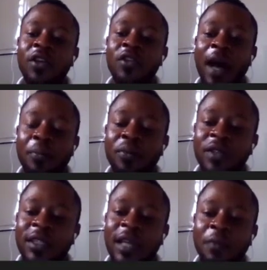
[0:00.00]

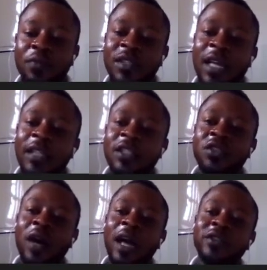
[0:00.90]
it happens that
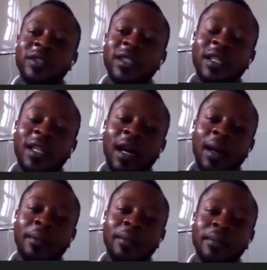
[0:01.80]
you are using a